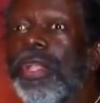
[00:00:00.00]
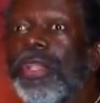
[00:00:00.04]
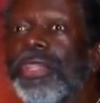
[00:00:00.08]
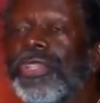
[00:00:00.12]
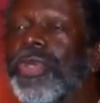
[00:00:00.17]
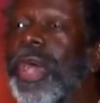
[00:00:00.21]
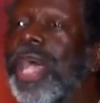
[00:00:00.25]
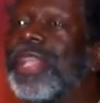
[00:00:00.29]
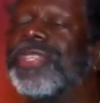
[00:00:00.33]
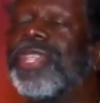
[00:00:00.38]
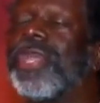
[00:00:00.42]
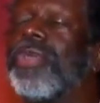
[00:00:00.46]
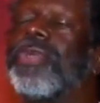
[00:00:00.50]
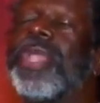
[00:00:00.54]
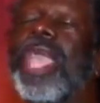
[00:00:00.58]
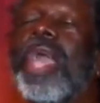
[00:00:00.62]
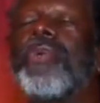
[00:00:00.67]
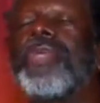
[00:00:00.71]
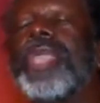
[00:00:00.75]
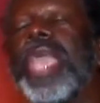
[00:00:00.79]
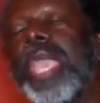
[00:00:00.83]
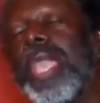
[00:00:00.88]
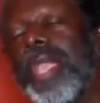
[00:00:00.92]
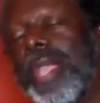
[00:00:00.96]
So I said,
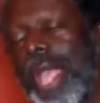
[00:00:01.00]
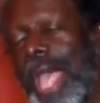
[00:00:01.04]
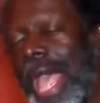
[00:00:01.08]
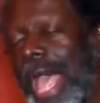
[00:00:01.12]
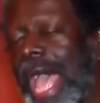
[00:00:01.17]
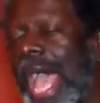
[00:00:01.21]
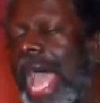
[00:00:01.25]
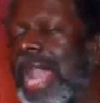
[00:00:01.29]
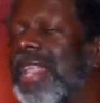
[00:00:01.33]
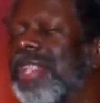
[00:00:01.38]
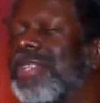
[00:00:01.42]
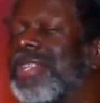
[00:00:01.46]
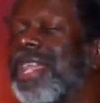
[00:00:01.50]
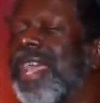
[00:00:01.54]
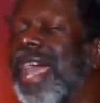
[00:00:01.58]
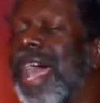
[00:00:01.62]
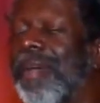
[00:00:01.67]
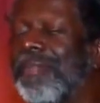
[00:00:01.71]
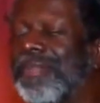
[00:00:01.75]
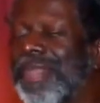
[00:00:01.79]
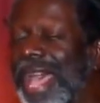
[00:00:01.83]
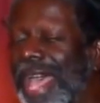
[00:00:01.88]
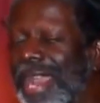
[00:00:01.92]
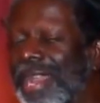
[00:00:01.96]
okay, I need to
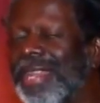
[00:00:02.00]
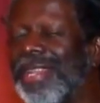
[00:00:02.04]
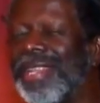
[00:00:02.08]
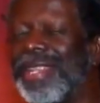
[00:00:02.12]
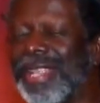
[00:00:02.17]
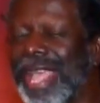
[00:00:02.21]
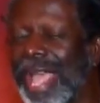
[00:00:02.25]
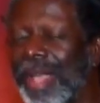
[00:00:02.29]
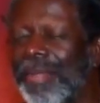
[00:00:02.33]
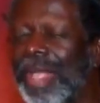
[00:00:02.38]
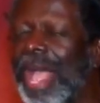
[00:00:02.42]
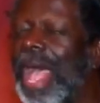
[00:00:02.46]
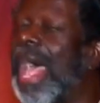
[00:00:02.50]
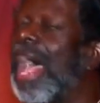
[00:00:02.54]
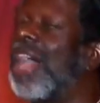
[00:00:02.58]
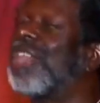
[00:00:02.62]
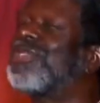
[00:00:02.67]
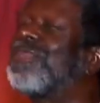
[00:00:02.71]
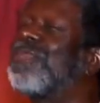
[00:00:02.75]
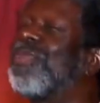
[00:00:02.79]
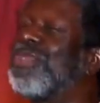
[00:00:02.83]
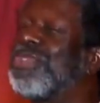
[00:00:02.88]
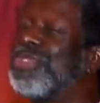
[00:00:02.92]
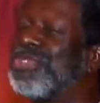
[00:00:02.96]
calm down. I'll
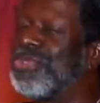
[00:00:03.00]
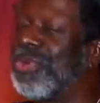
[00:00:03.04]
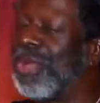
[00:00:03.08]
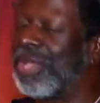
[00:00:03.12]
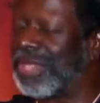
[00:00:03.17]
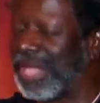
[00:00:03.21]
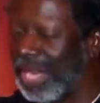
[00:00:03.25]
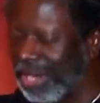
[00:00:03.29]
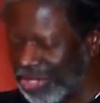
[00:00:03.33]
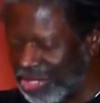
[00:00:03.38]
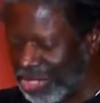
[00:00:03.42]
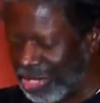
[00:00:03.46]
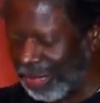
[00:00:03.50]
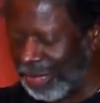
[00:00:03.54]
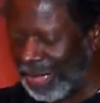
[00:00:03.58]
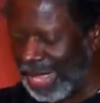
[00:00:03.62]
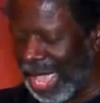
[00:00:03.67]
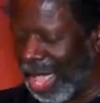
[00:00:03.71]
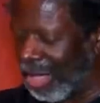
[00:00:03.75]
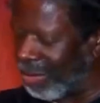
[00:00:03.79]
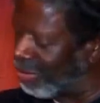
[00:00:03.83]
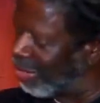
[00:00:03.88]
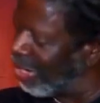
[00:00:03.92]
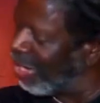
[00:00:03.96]
smoke a joint. That'll chill me
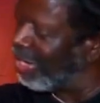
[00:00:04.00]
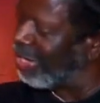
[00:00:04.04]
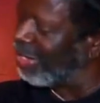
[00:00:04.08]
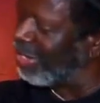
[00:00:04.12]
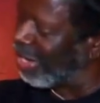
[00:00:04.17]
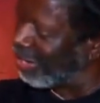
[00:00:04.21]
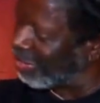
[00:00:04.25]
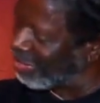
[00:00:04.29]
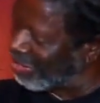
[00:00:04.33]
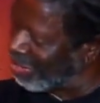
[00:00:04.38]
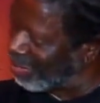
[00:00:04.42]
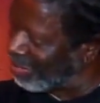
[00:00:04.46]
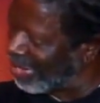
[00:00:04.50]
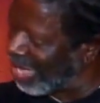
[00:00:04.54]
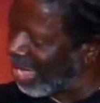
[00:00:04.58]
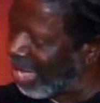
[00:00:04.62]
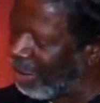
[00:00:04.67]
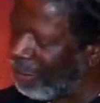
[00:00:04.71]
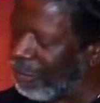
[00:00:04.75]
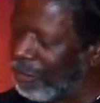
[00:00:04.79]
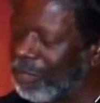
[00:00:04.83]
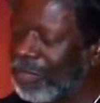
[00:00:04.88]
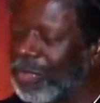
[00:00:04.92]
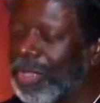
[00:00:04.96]

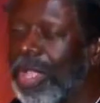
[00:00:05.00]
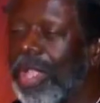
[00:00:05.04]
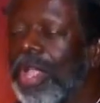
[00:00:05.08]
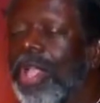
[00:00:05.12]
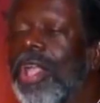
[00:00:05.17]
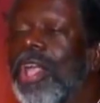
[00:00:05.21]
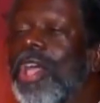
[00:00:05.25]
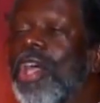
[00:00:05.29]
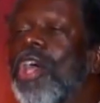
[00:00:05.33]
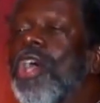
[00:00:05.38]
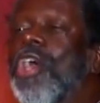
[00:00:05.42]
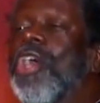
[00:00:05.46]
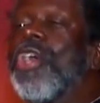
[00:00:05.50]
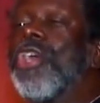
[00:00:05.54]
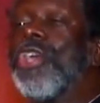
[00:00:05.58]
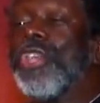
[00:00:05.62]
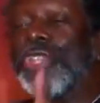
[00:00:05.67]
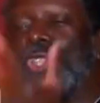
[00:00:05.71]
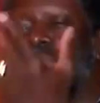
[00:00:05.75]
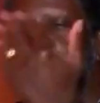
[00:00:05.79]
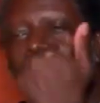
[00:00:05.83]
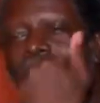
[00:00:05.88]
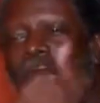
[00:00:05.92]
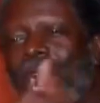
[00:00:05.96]
out.
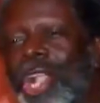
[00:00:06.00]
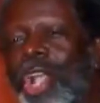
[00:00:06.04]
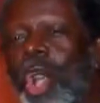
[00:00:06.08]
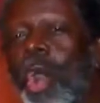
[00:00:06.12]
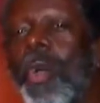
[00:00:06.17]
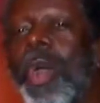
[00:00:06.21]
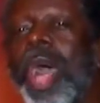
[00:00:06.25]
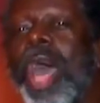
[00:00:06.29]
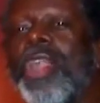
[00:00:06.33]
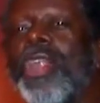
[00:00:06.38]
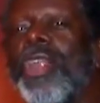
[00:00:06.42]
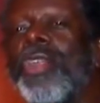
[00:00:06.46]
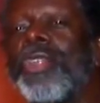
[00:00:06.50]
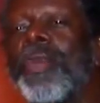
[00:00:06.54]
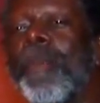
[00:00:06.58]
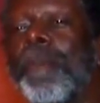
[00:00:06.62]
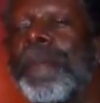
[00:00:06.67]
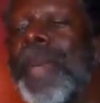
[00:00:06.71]
So I go out on the